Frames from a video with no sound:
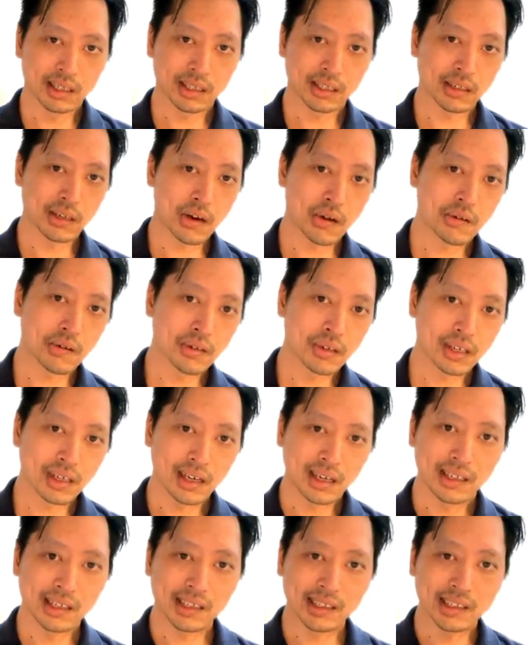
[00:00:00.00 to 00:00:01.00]
you know
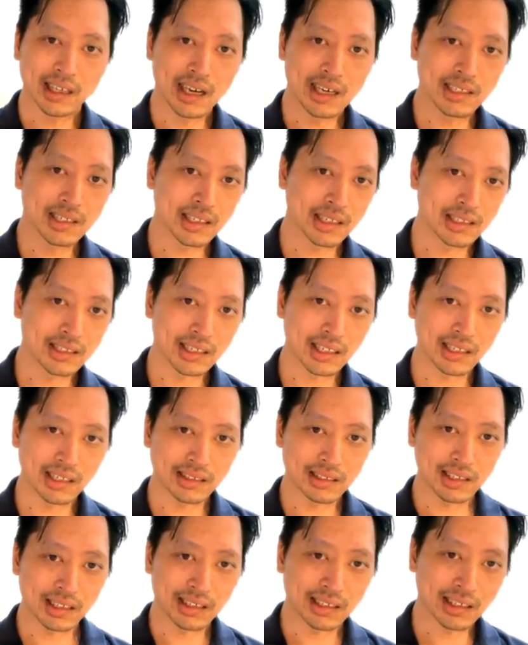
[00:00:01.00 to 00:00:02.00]
an ekg see,
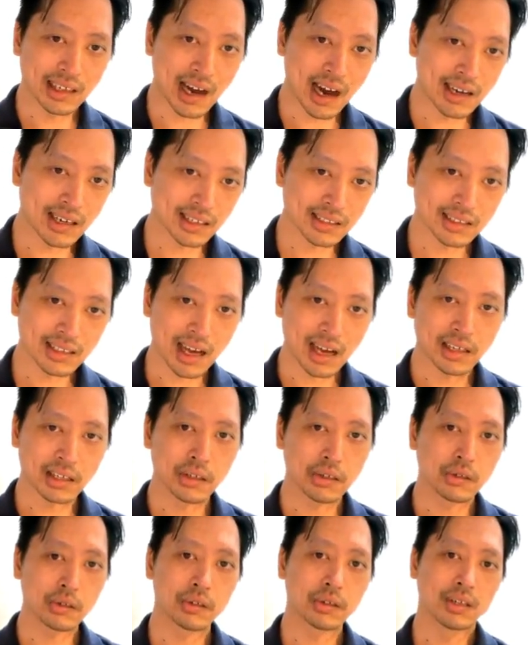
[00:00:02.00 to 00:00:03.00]
see the cardiac
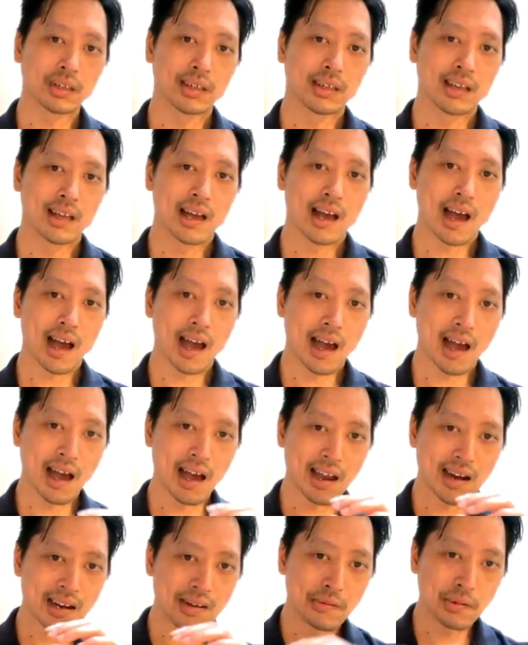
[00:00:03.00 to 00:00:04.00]
cycle
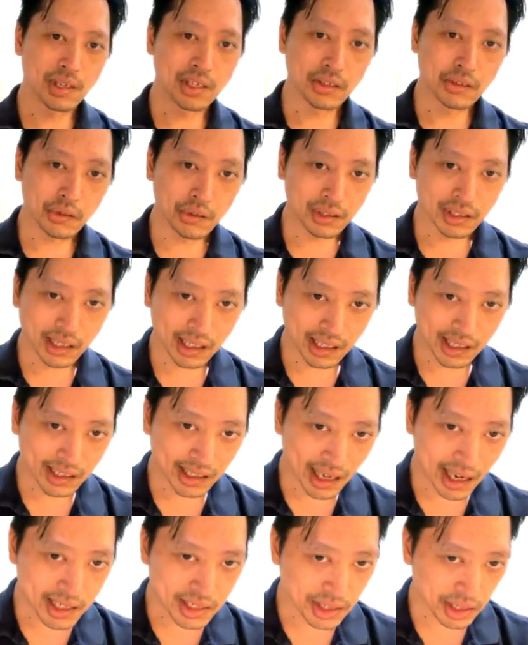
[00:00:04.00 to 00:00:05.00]
and when you are doing
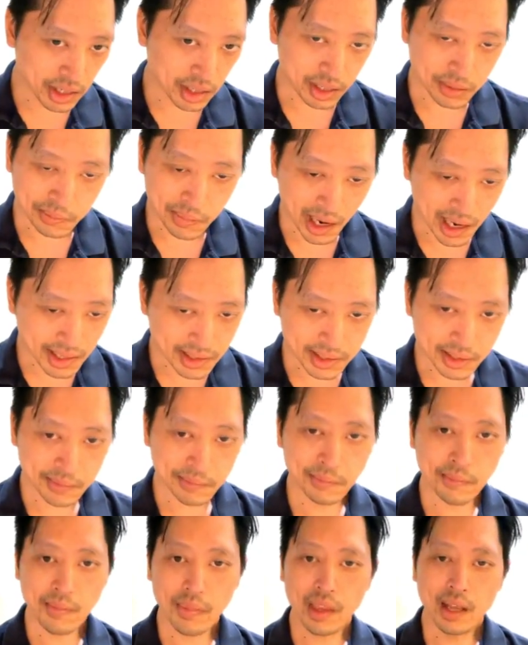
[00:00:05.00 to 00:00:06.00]
EKG on the
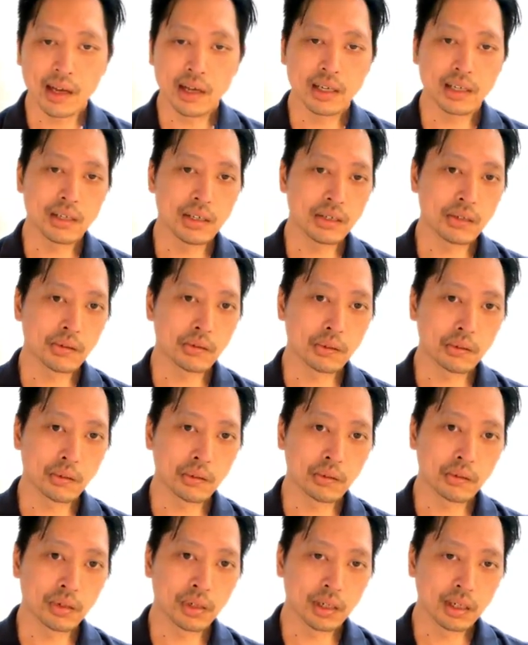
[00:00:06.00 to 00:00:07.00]
patient,
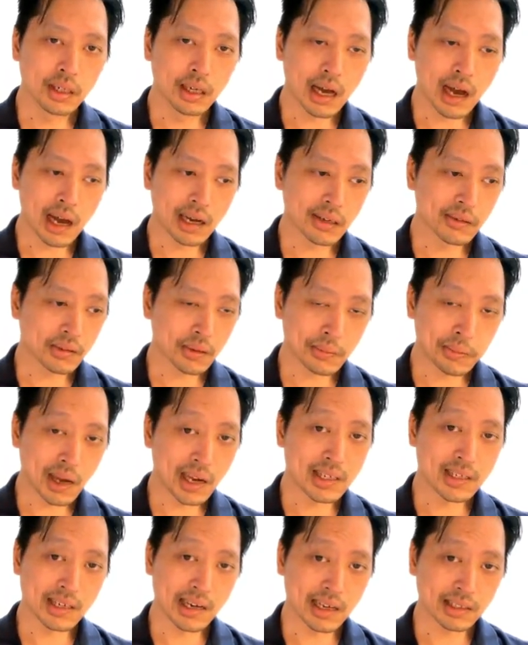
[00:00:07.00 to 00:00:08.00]
you, and if the
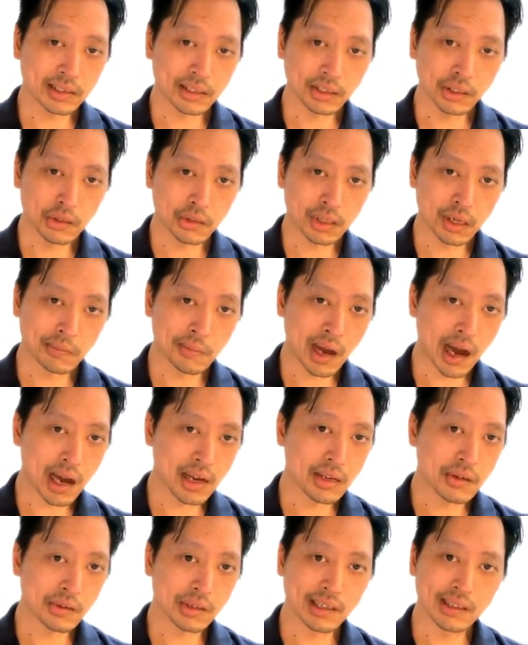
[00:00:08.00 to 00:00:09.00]
patient has acute MI,
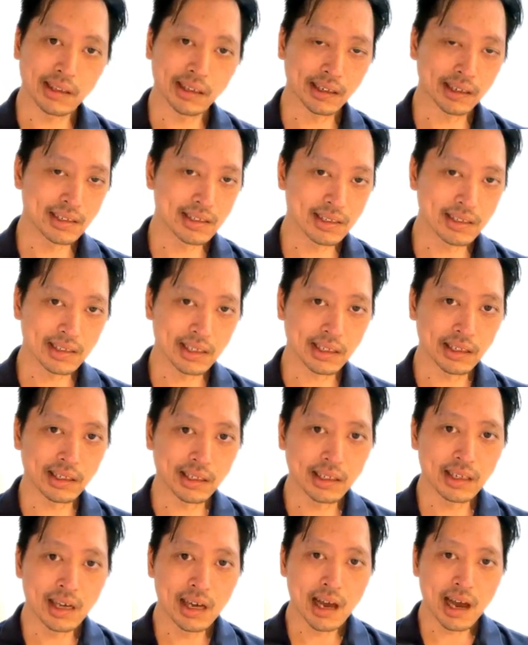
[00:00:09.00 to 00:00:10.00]
you're either going to
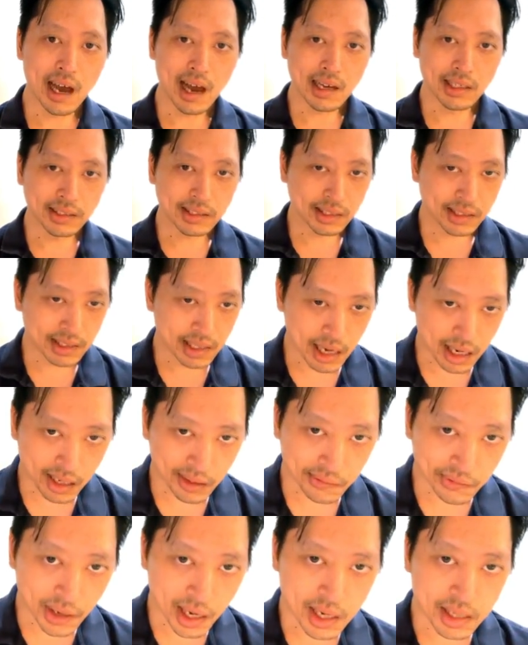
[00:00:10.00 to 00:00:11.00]
see ST
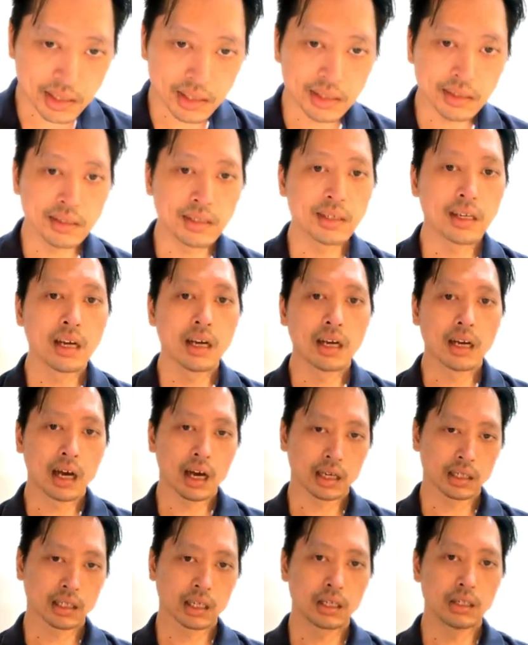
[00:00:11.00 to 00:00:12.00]
elevation,
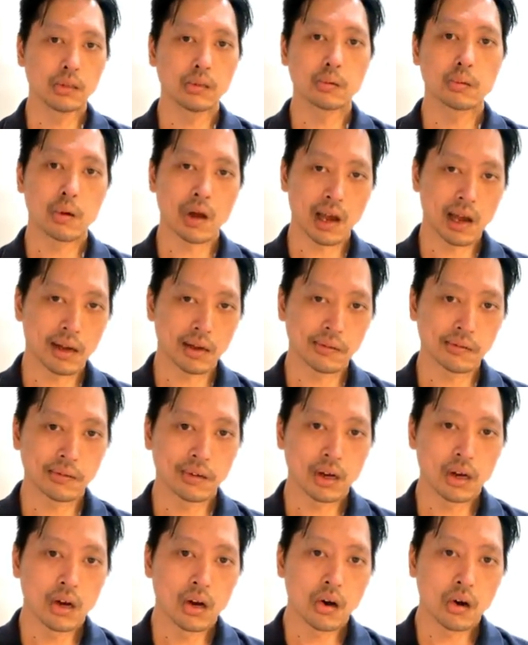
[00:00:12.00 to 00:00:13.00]
a Q wave,
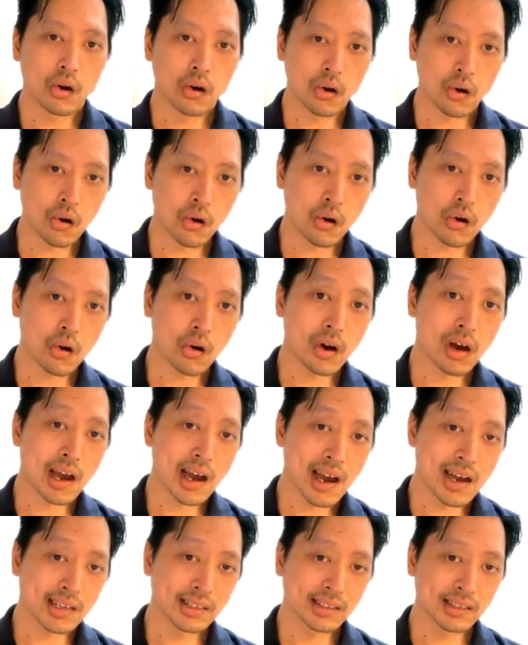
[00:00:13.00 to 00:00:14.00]
or
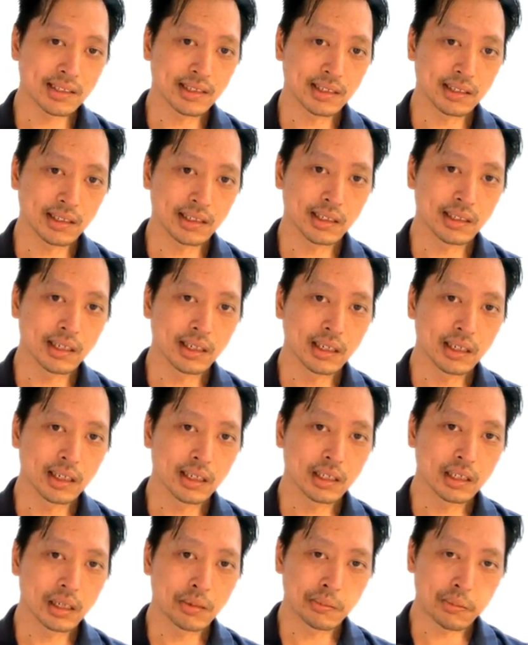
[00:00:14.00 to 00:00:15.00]
ST
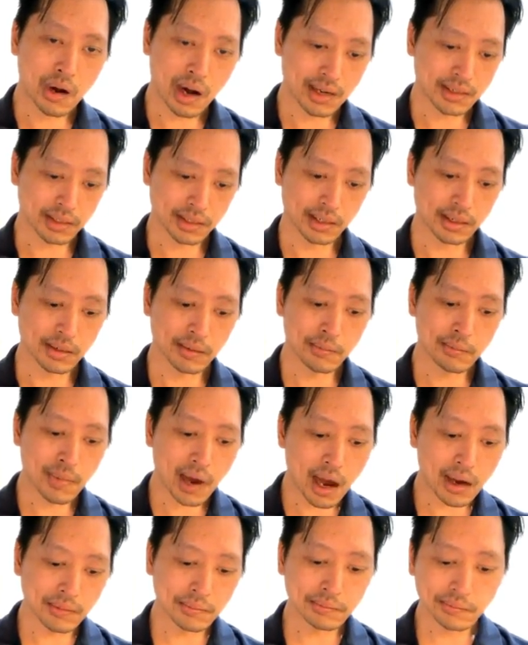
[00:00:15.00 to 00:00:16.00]
depression.
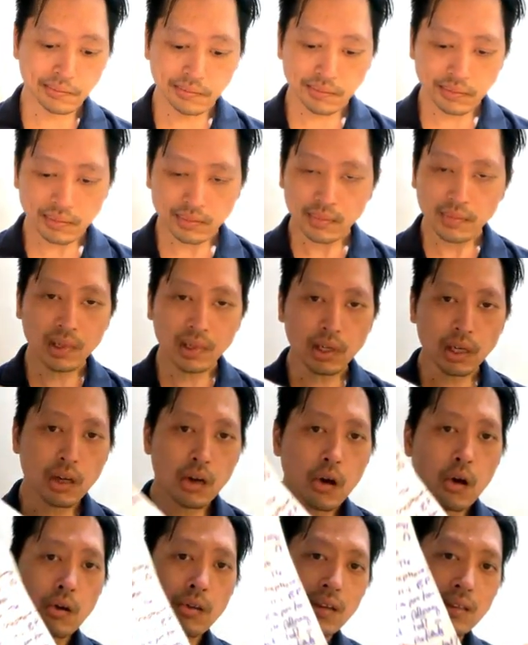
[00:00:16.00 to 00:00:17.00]
But
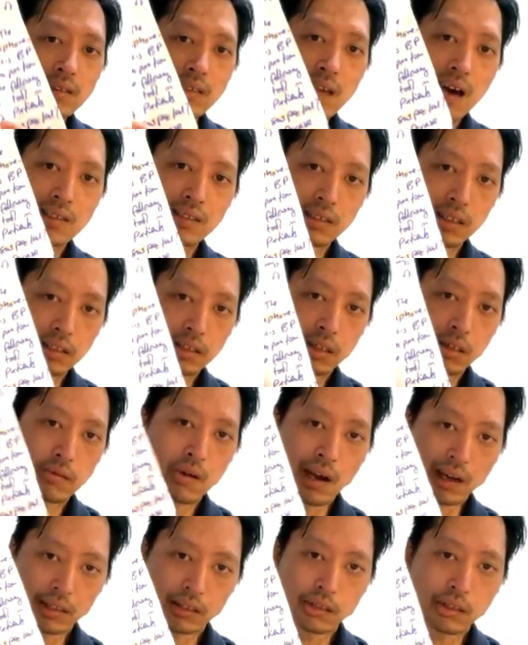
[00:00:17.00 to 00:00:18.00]
all this answer is
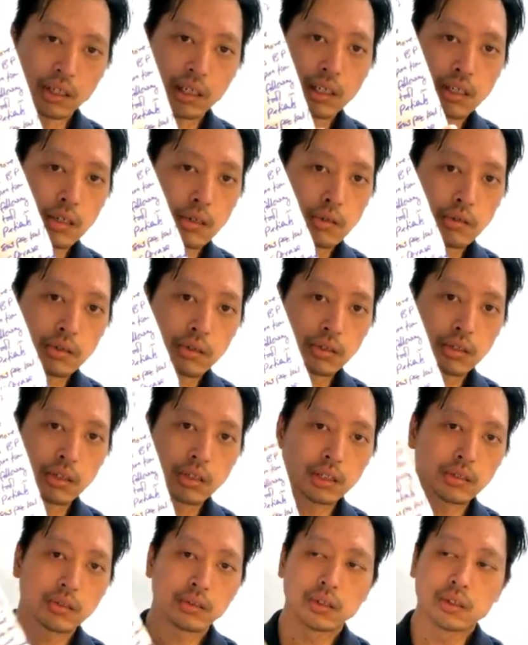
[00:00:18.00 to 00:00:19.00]
correct. You're going to do,
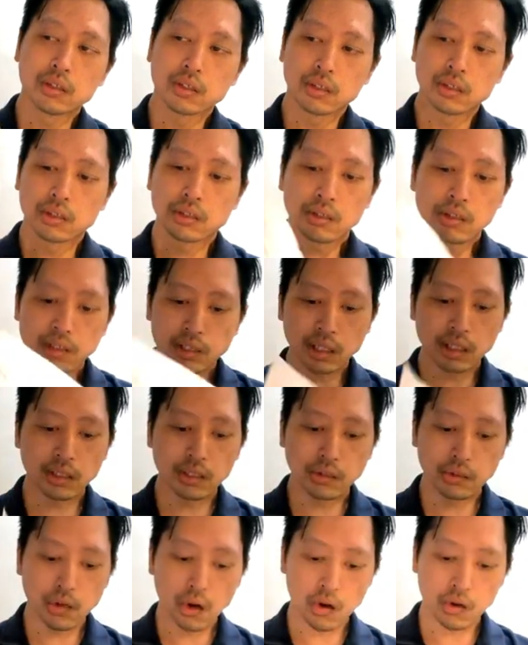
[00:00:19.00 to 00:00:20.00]
you, you're going to
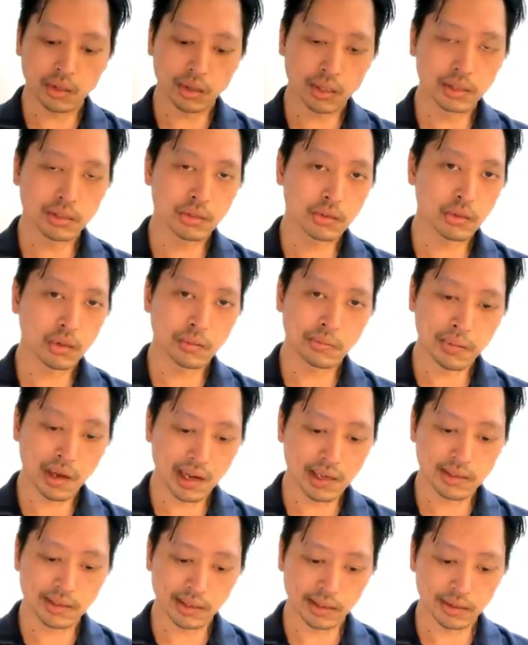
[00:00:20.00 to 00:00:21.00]
do all this to a
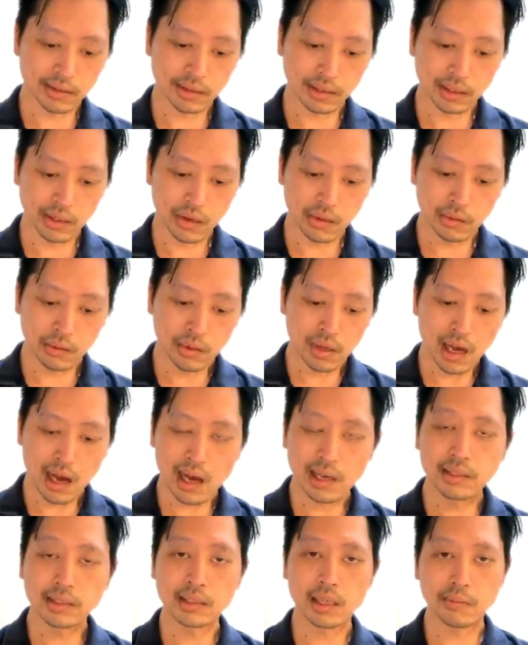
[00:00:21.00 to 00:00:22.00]
patient, you know,
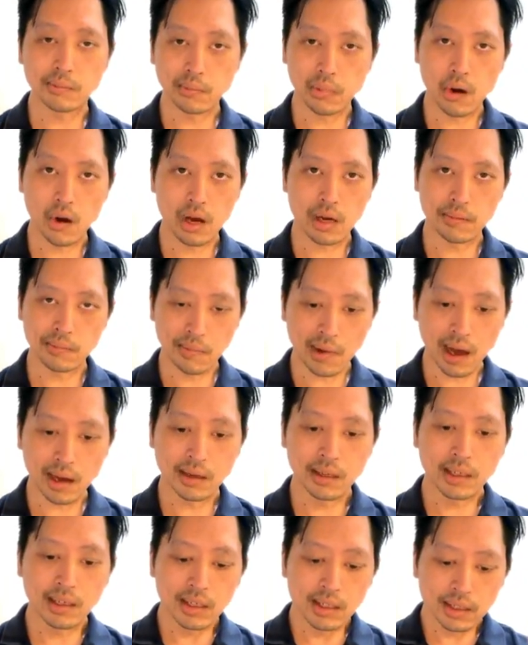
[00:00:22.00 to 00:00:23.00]
at some point,
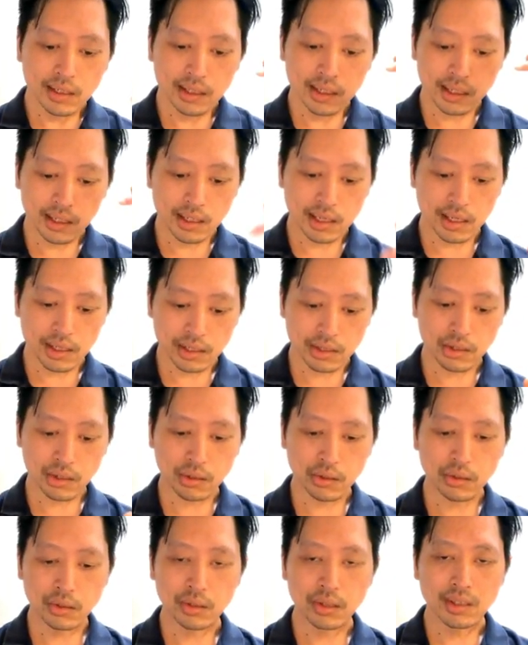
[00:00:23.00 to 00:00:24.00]
but the
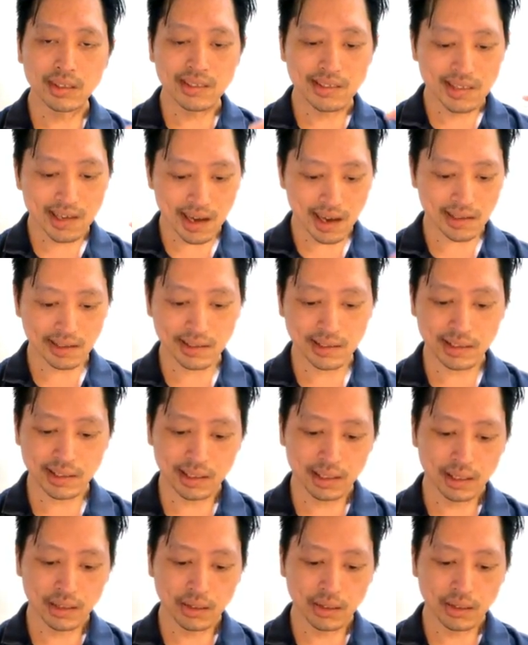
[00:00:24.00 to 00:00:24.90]
initial test